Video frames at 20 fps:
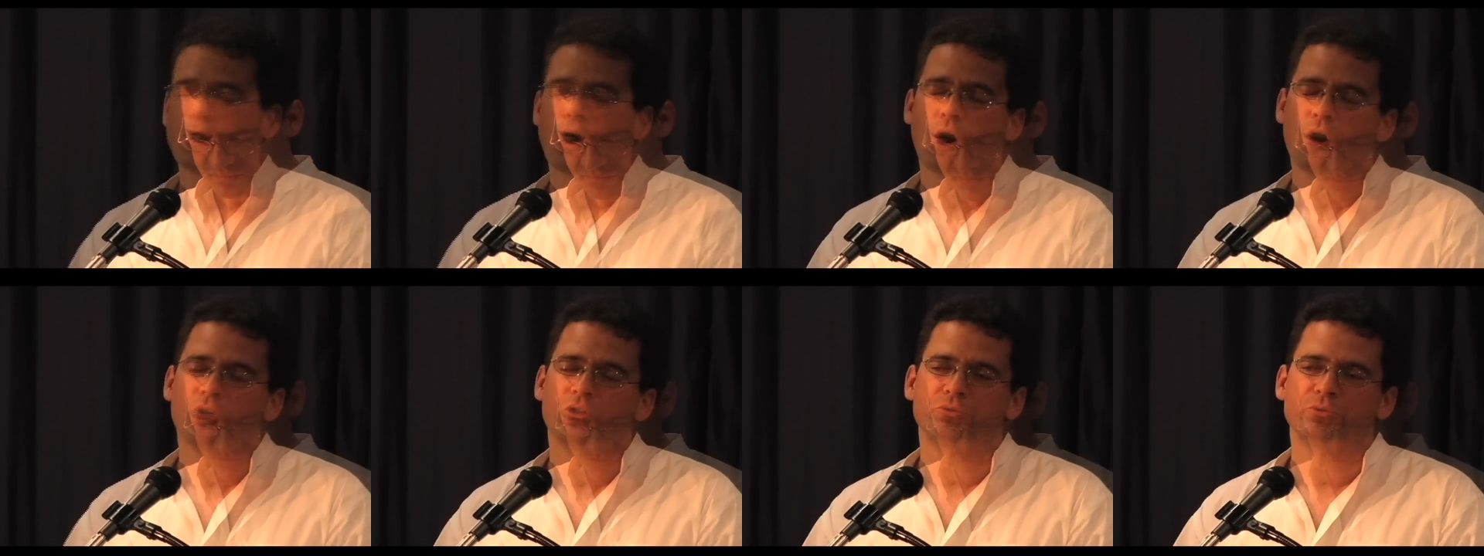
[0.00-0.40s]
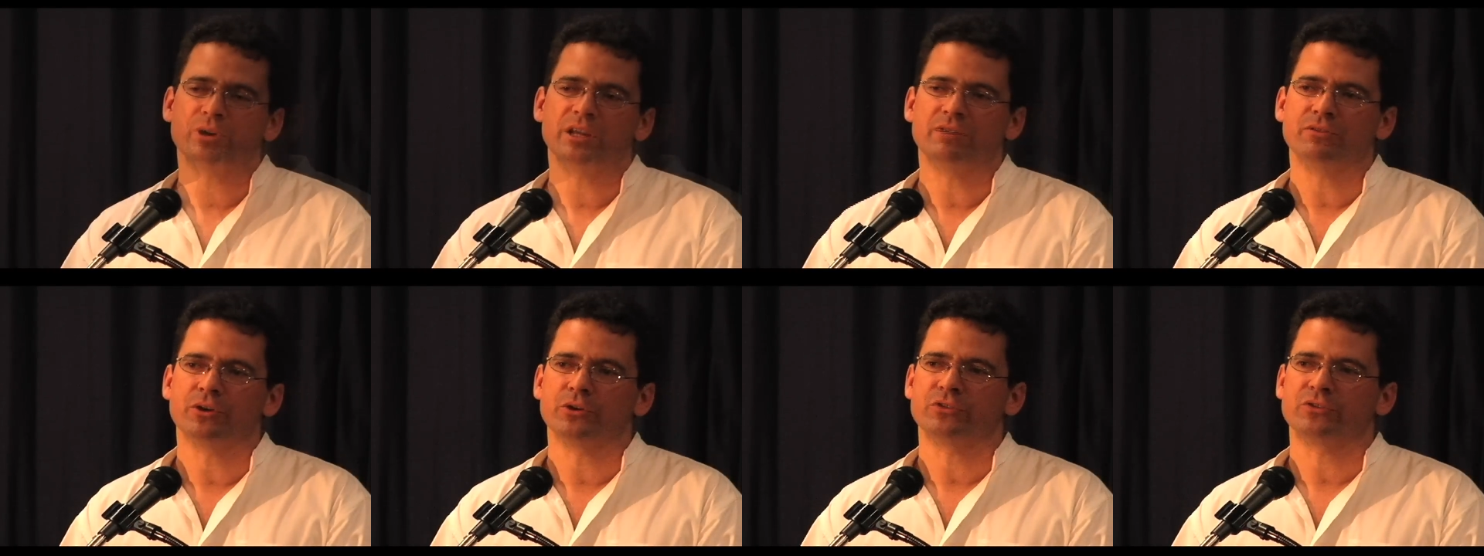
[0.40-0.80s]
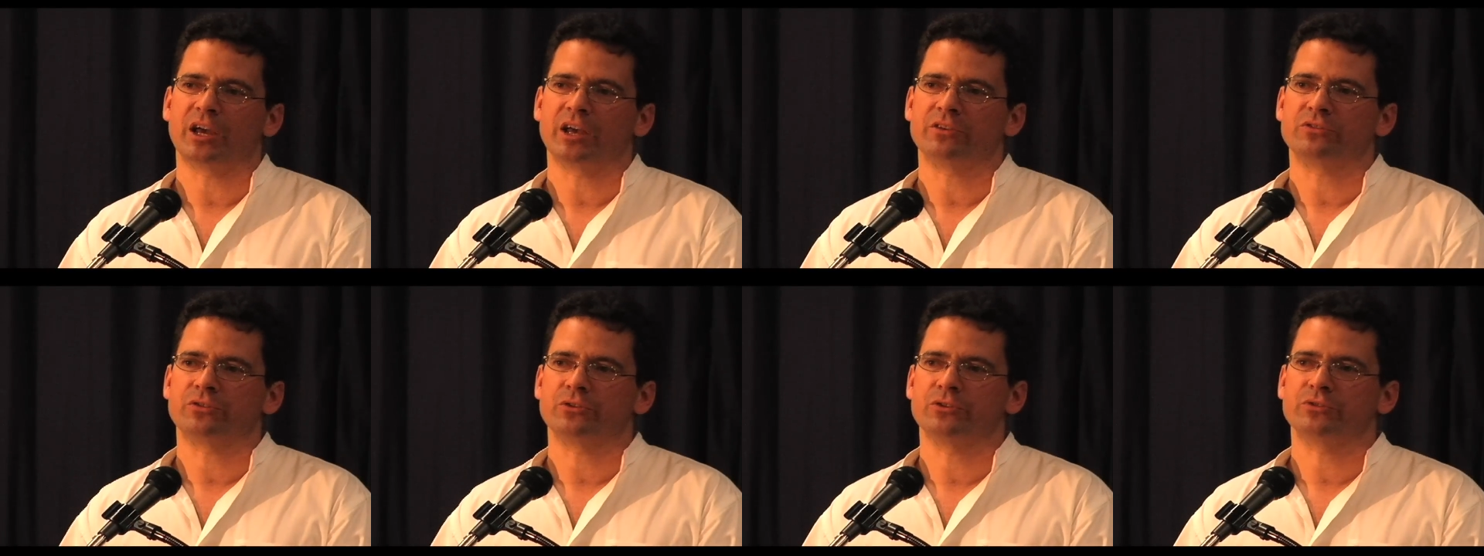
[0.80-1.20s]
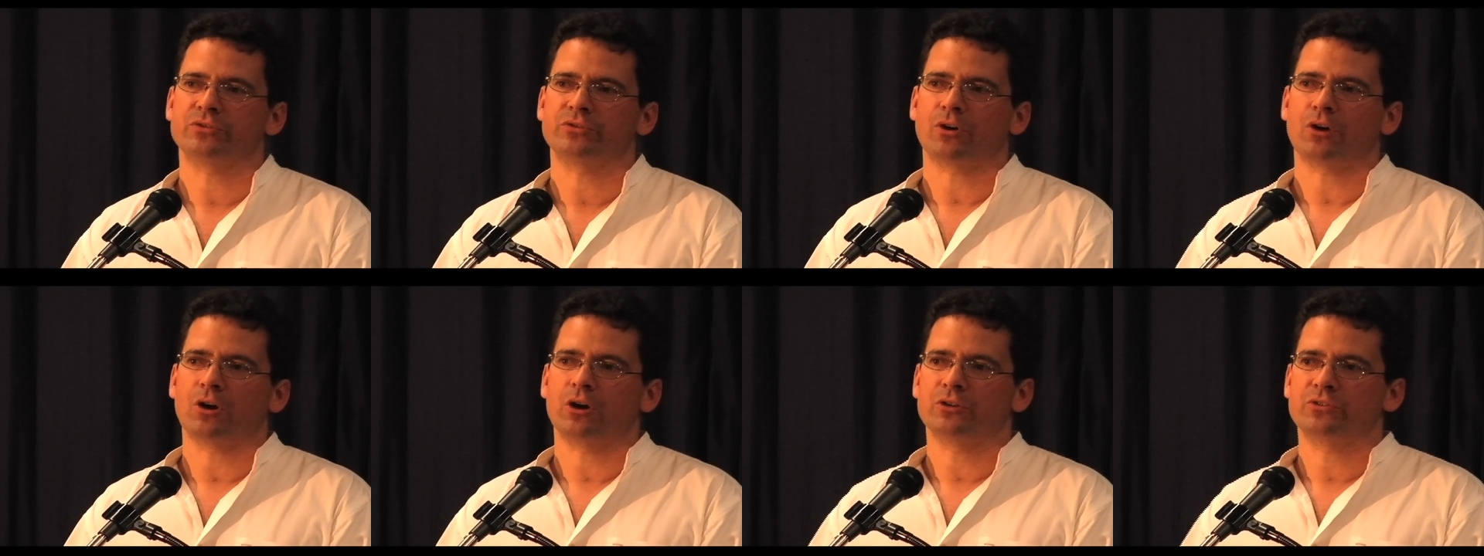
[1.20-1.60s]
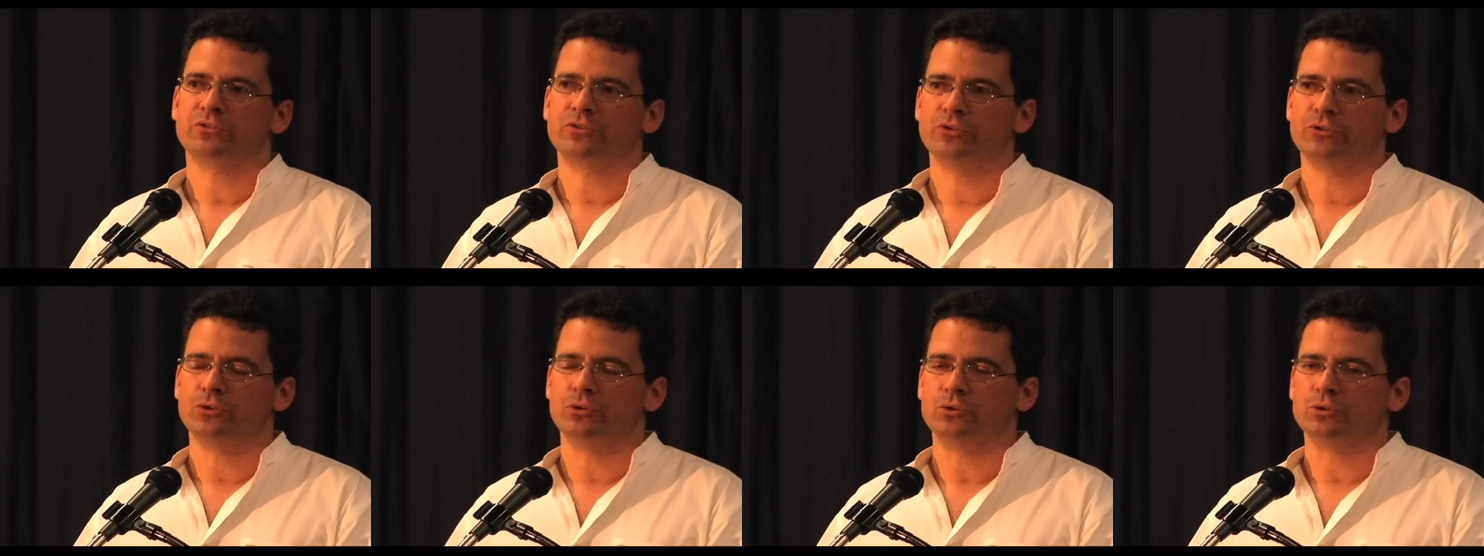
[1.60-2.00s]
All three of those answers are
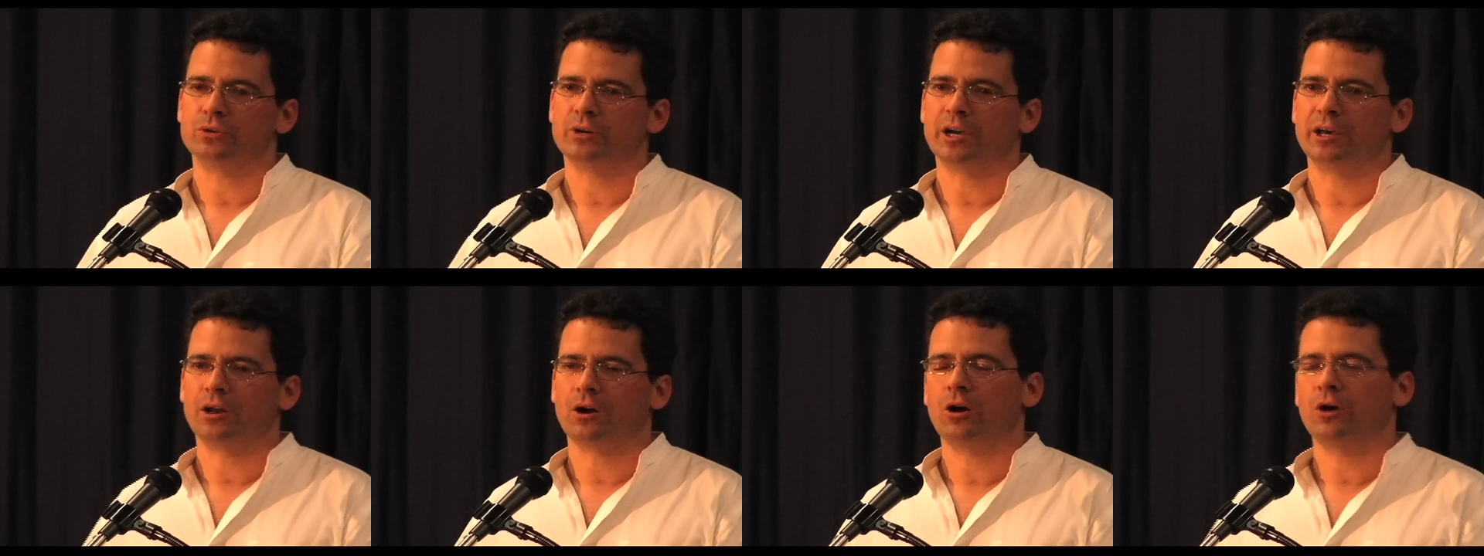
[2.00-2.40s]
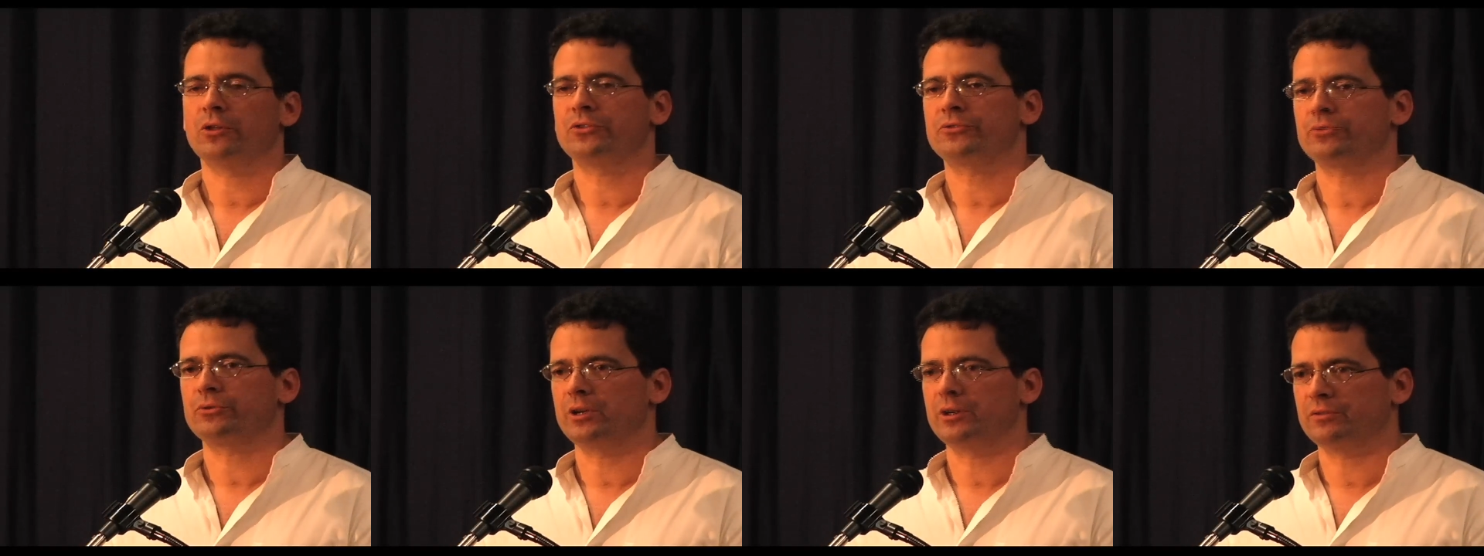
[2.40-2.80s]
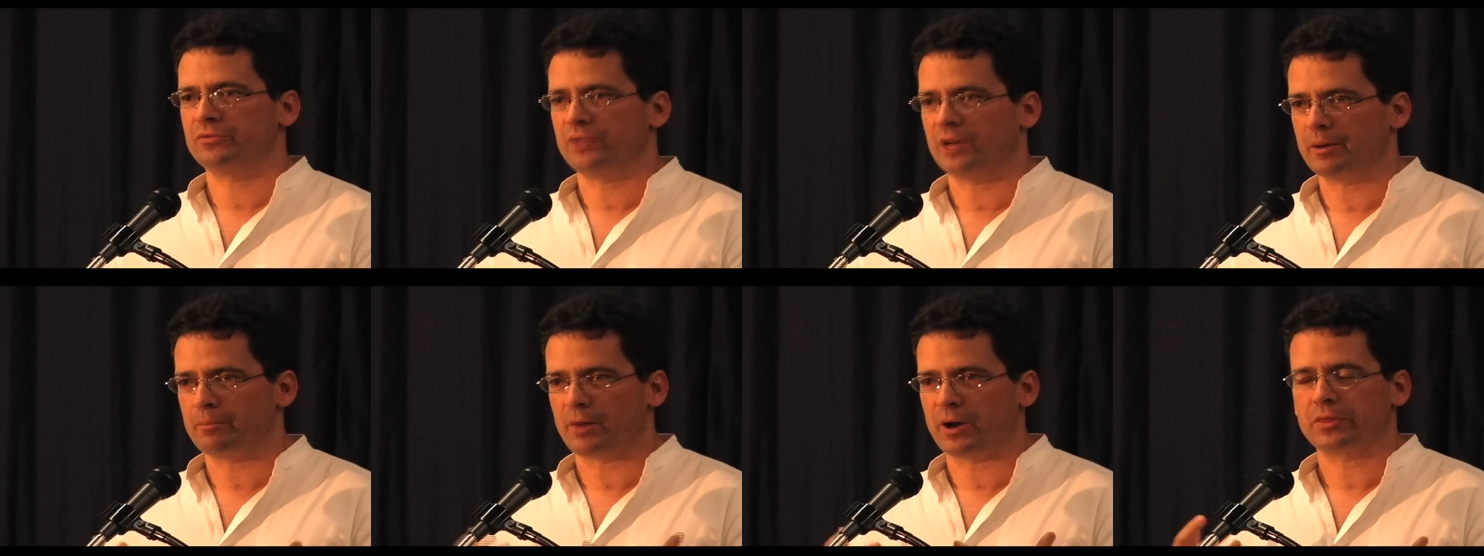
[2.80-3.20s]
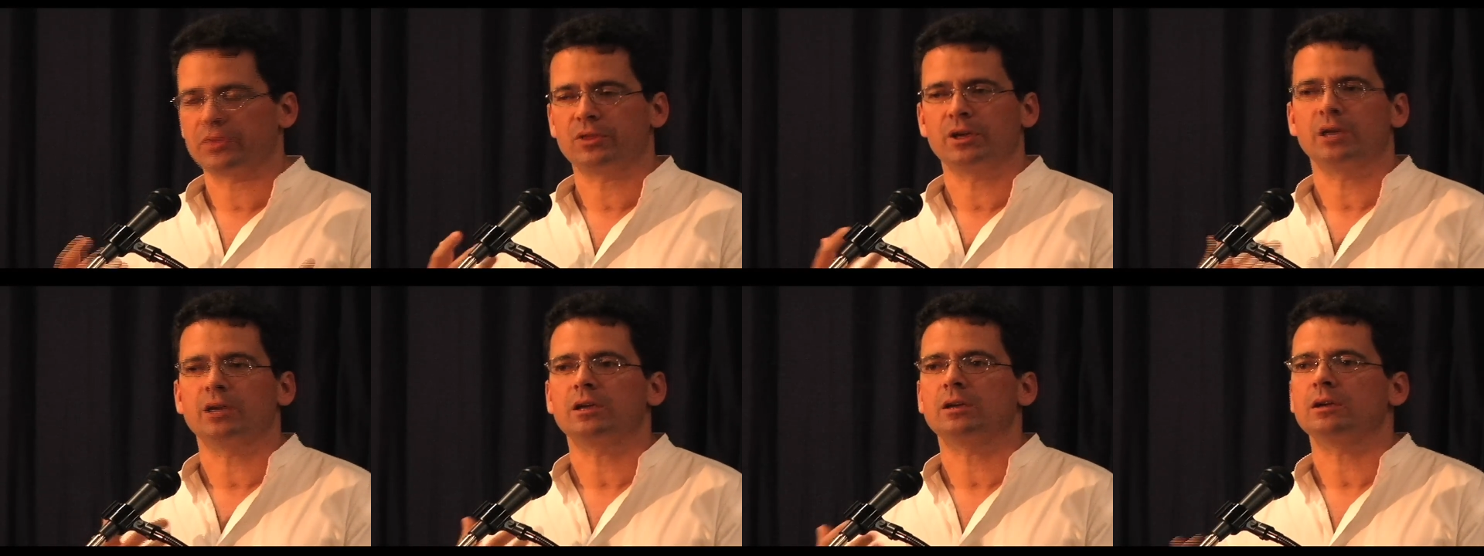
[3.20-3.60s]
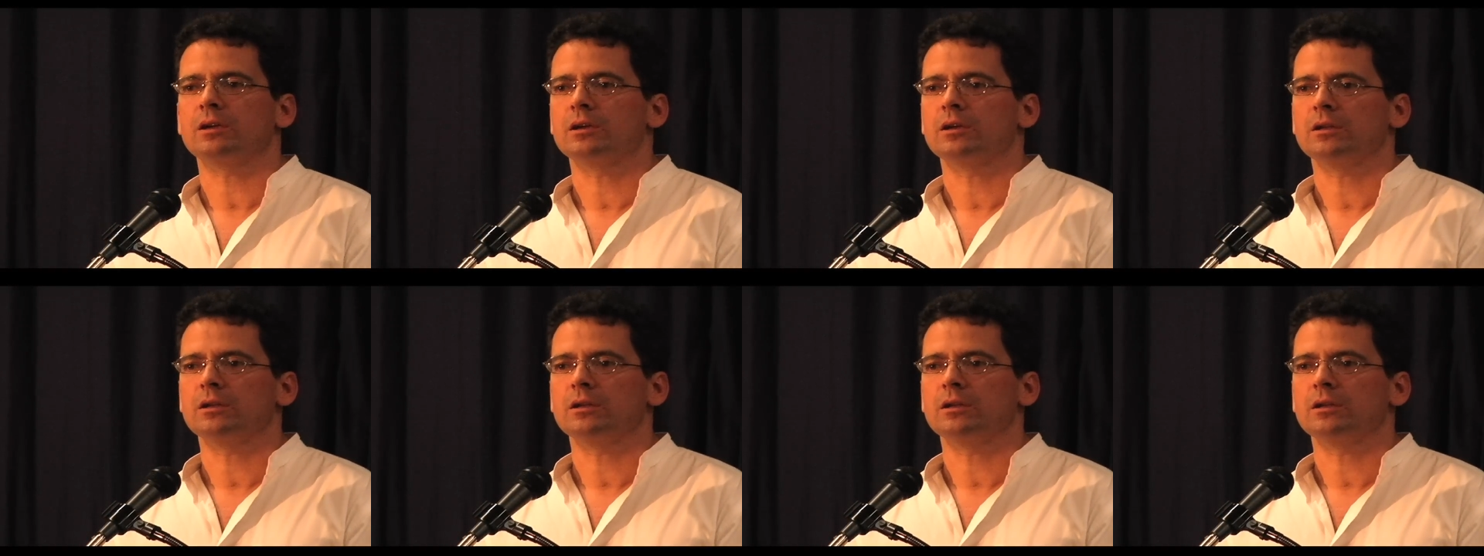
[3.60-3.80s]
true, and all three of them, I think,